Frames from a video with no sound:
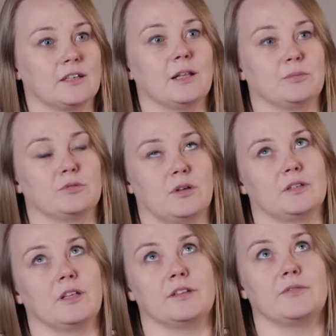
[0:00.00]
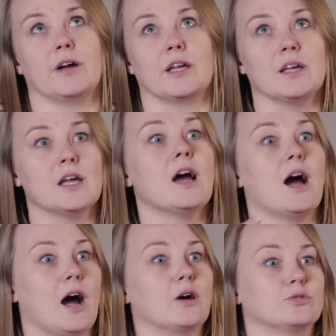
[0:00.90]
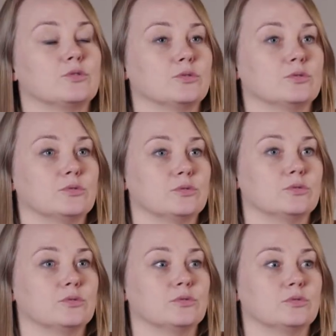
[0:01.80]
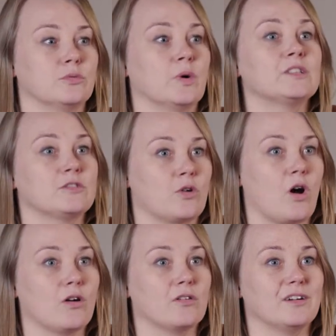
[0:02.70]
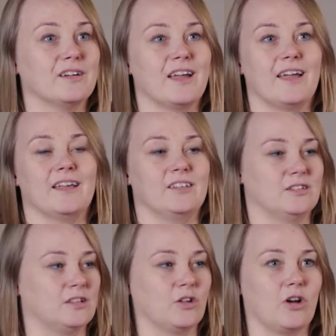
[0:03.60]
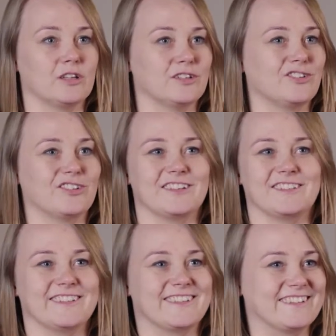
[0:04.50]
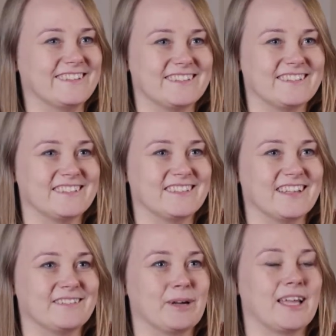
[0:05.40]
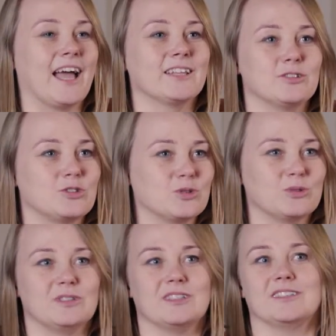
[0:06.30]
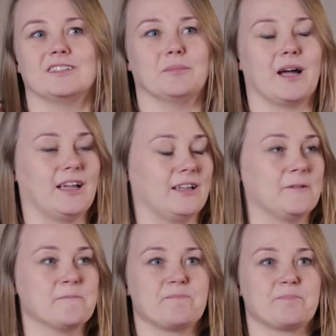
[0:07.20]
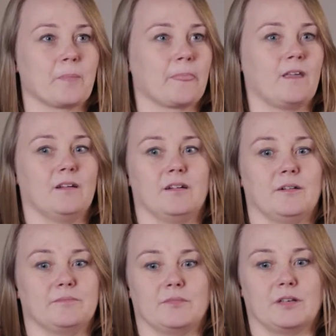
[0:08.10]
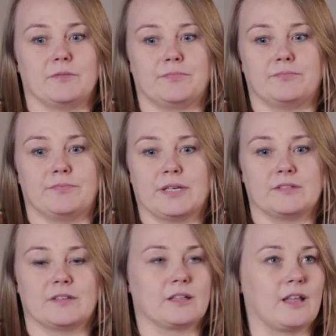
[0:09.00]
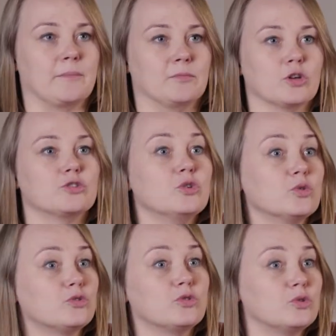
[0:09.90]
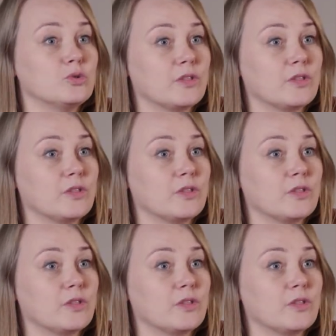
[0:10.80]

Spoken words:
can help you to identify what's wrong. Is it a knowledge? Is it my attitude? Is it my things that I'm not used to do